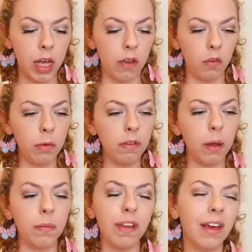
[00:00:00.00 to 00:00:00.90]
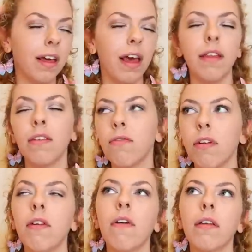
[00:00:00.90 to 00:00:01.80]
It's almost like I'm seeing, okay, this is
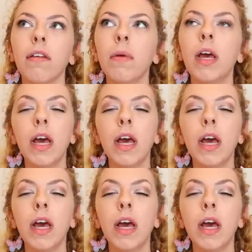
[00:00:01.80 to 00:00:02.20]
really random.